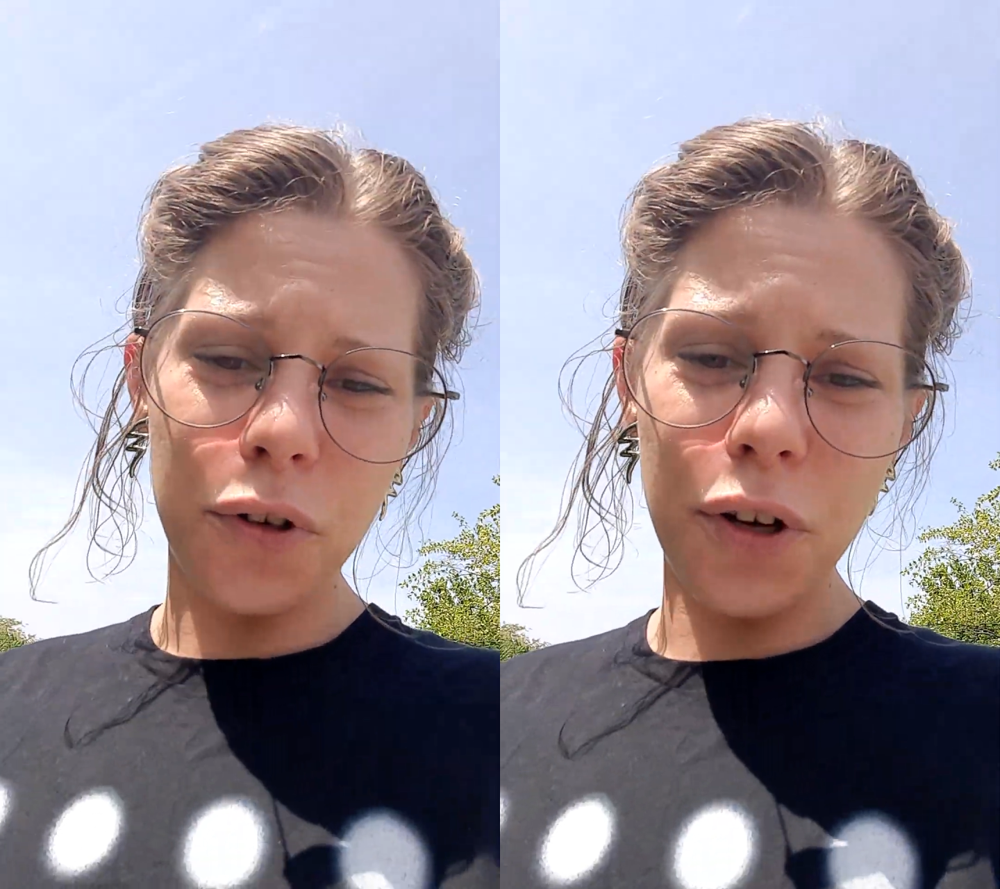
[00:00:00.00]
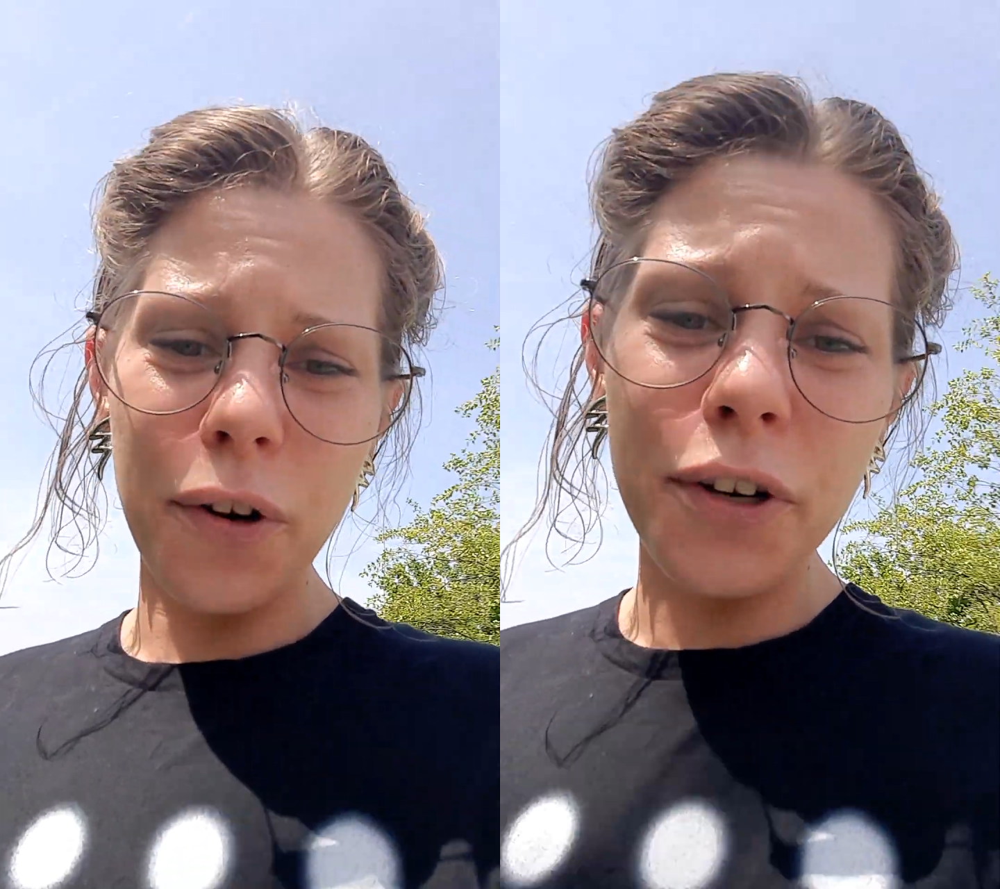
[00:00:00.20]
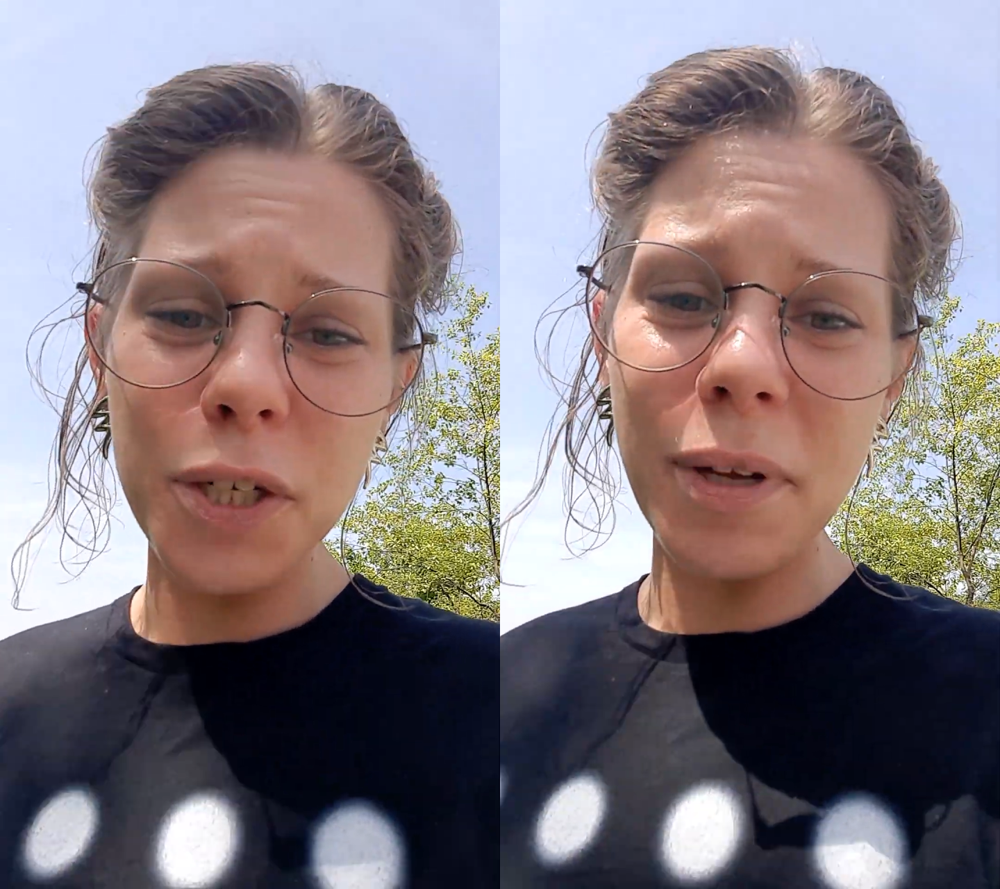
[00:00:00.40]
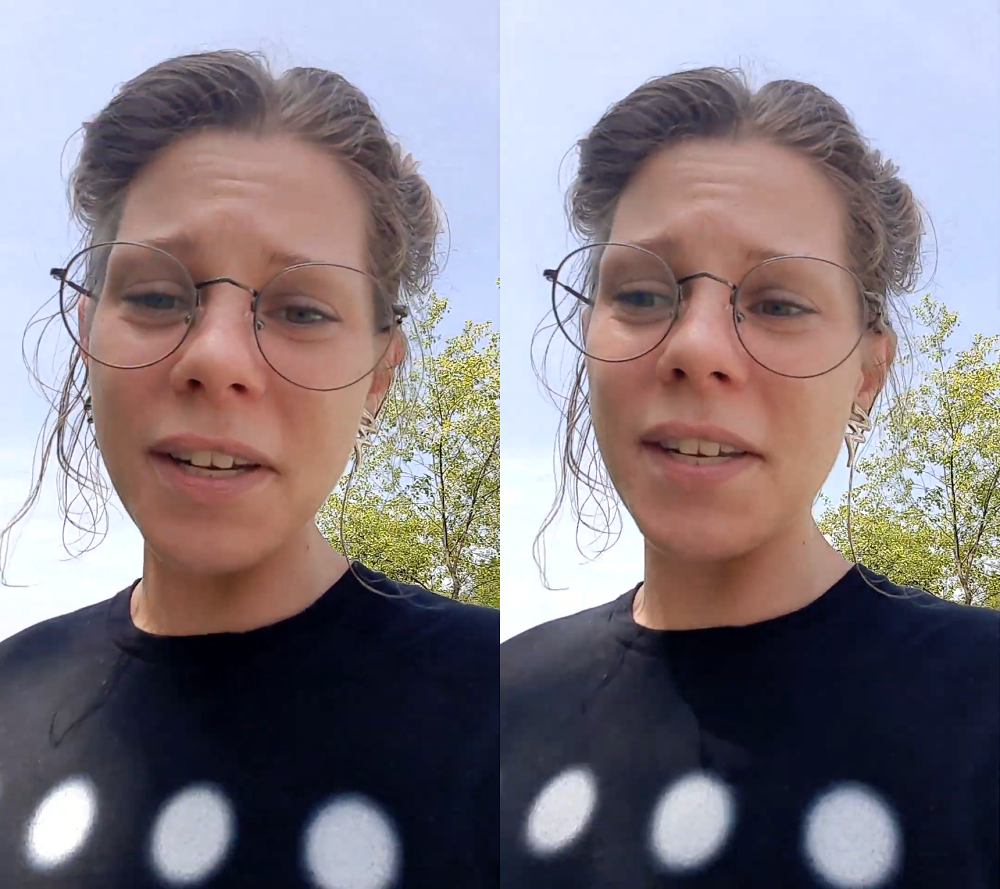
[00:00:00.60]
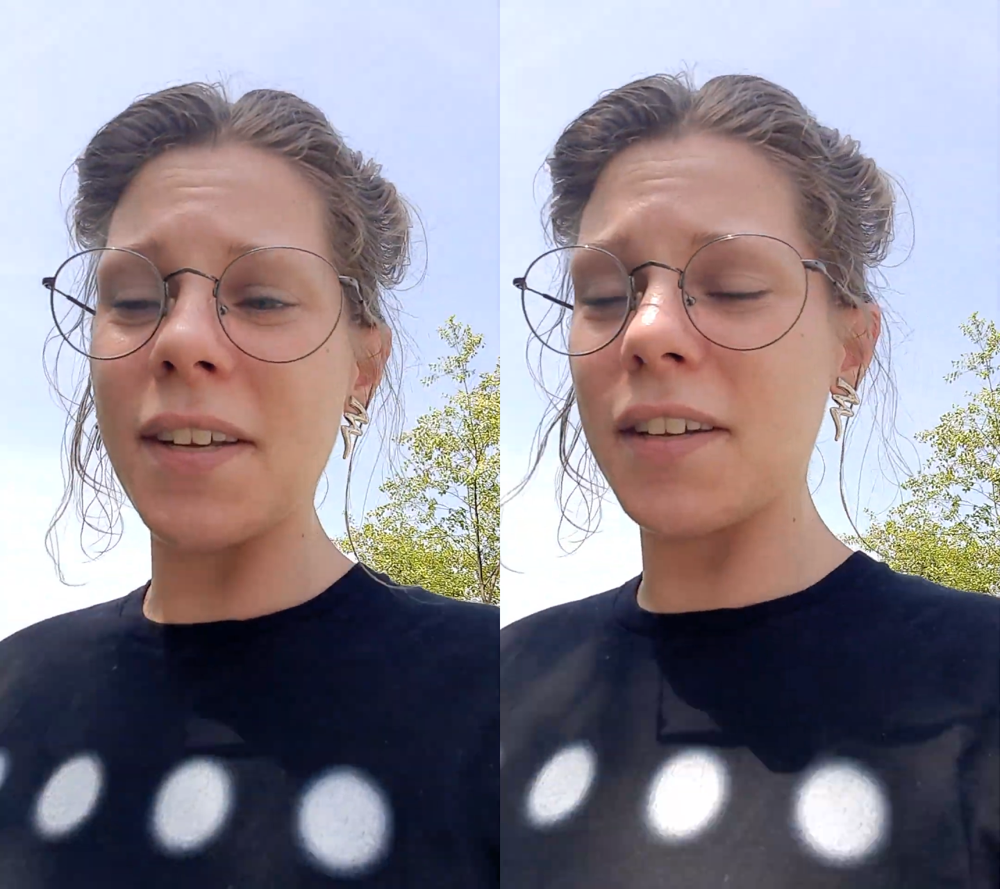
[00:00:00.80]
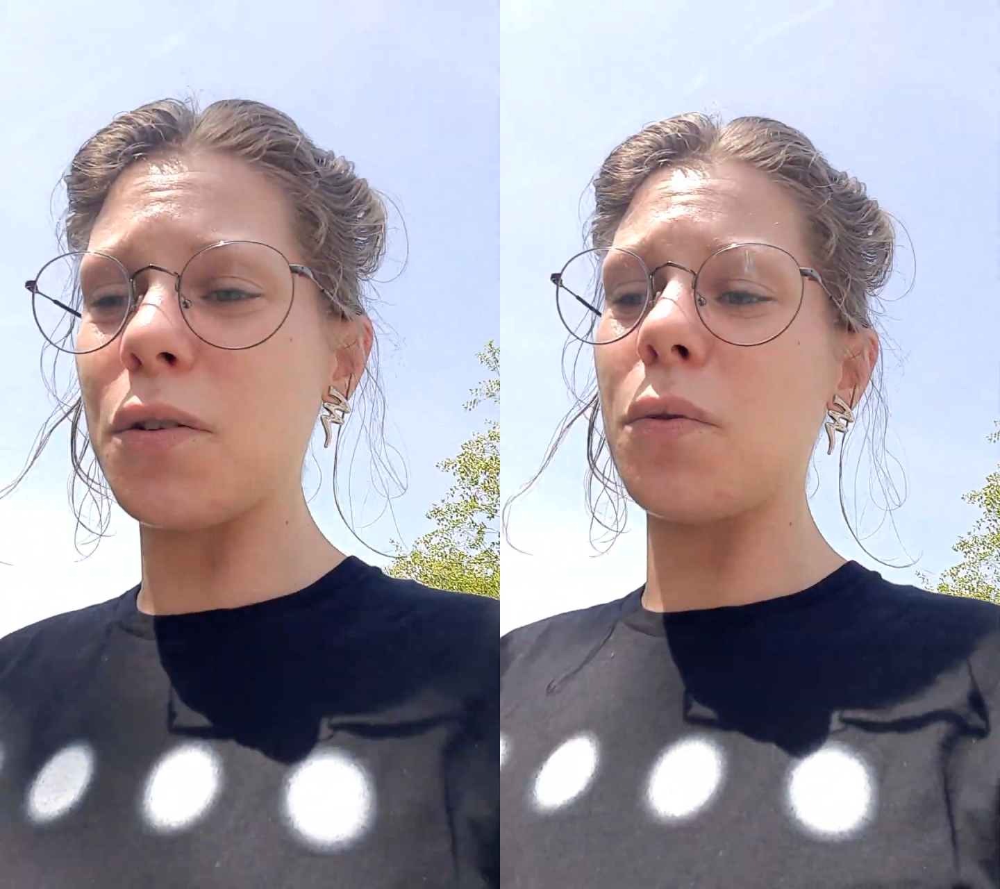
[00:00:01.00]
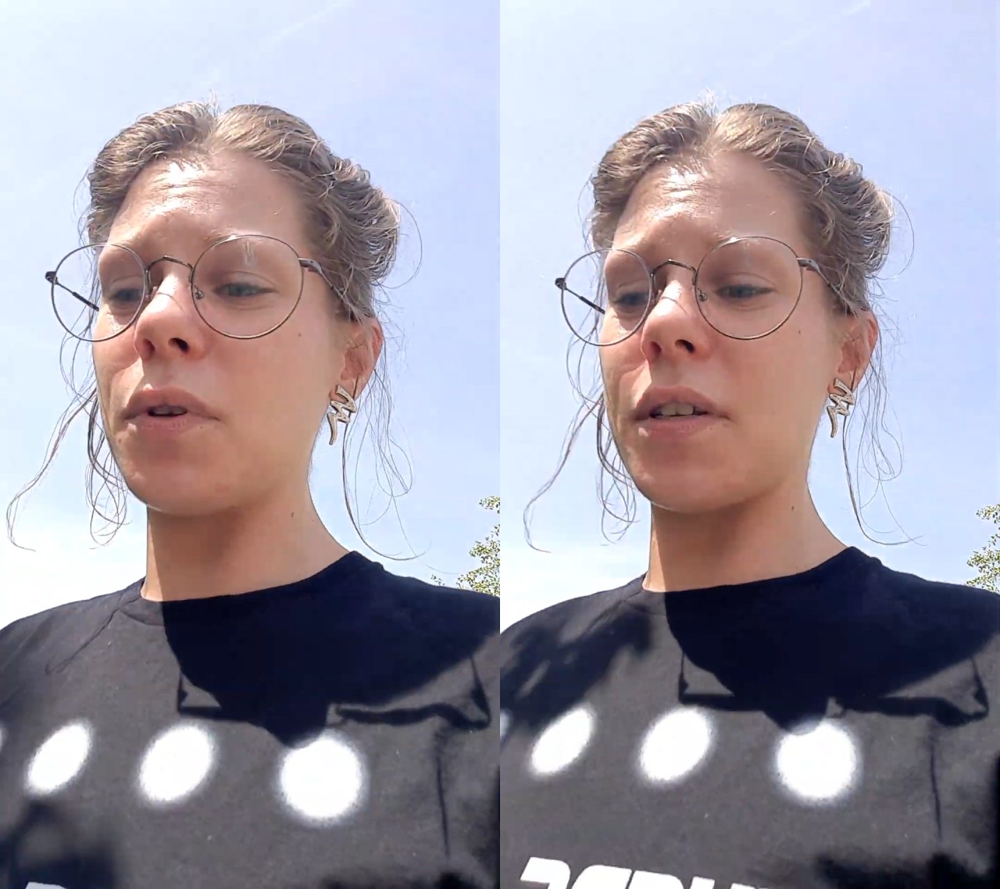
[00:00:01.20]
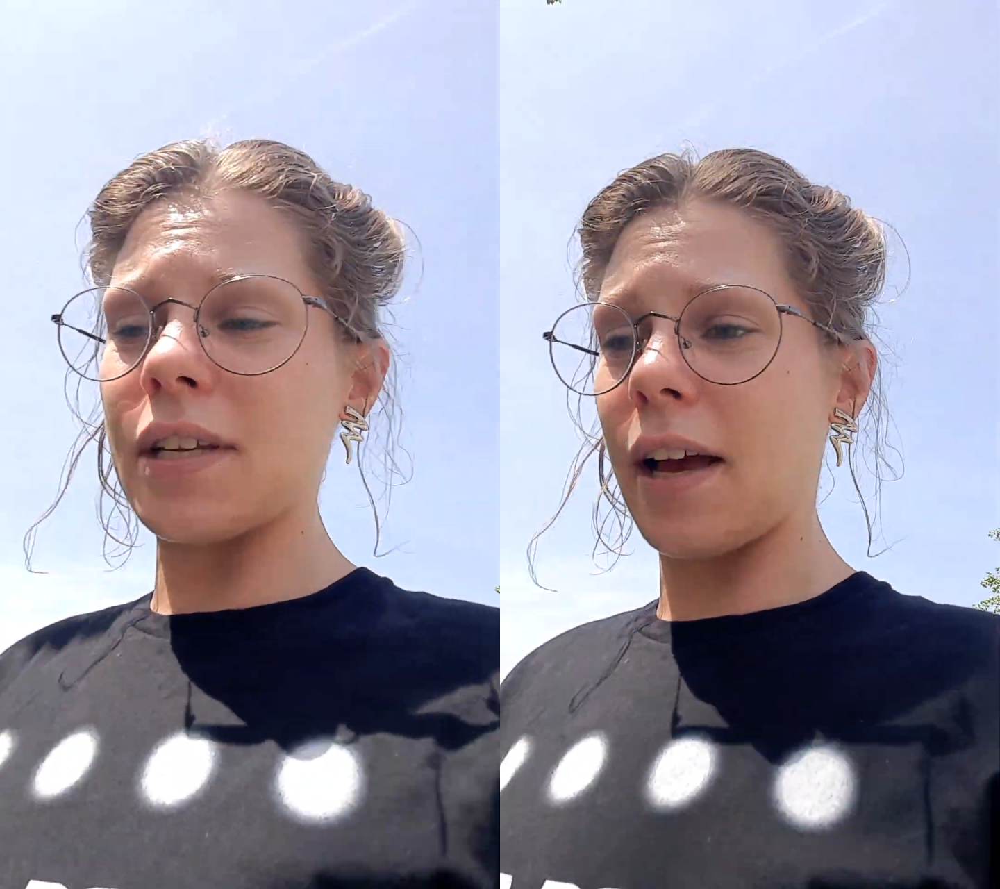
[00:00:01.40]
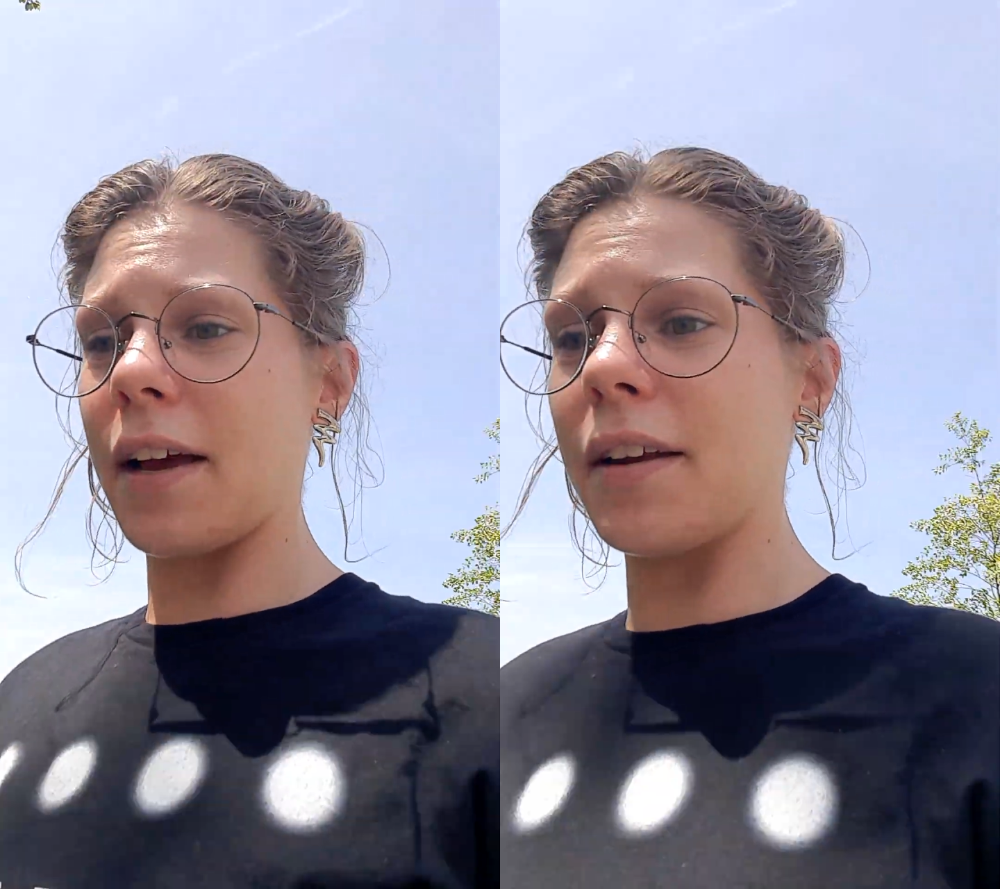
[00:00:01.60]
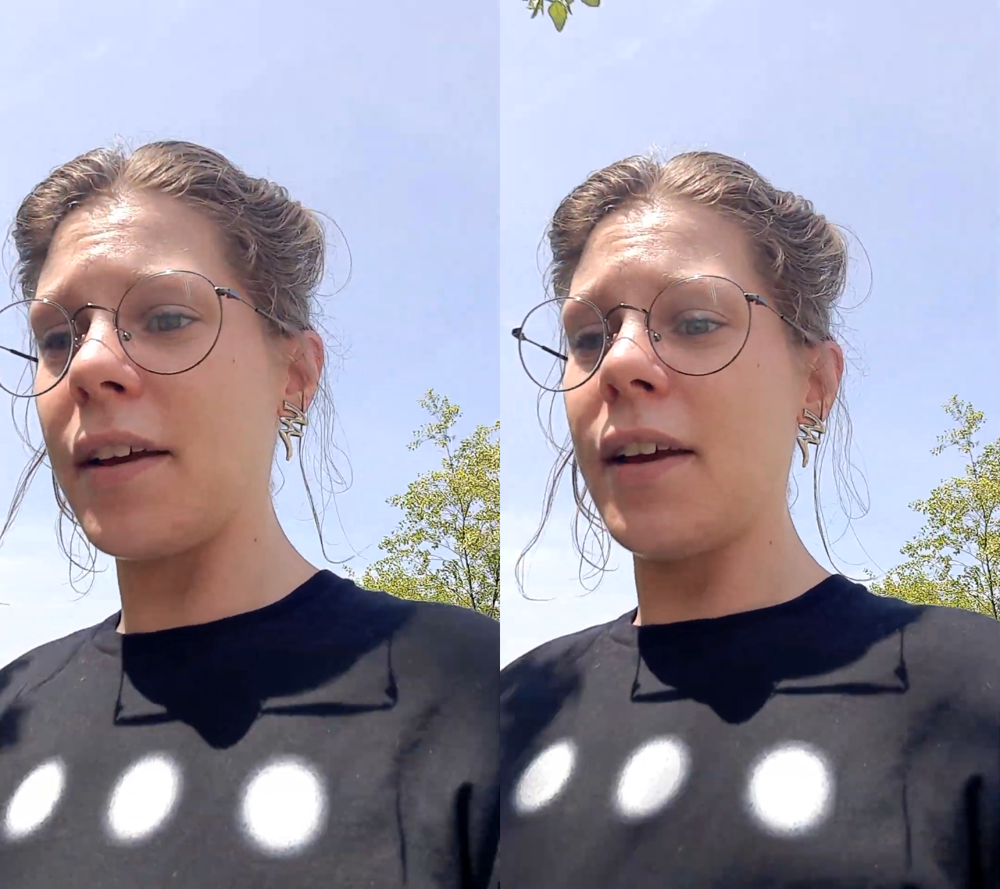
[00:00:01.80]
encouragement to
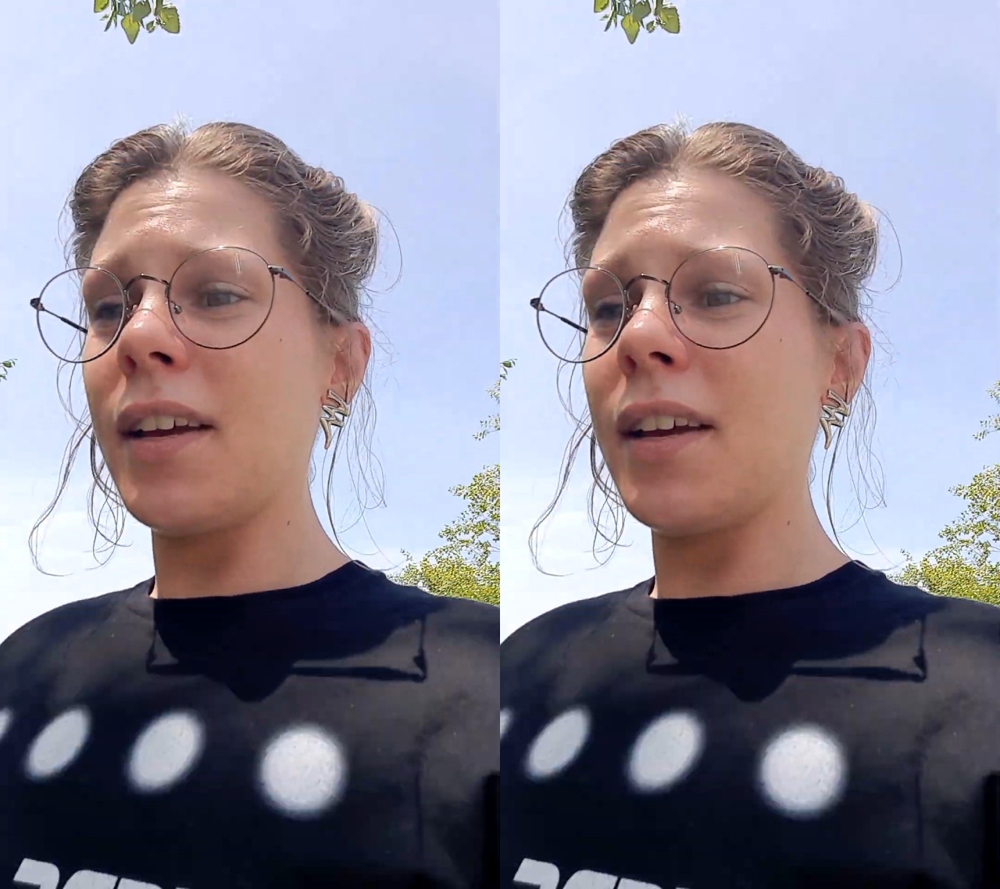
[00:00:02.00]
decide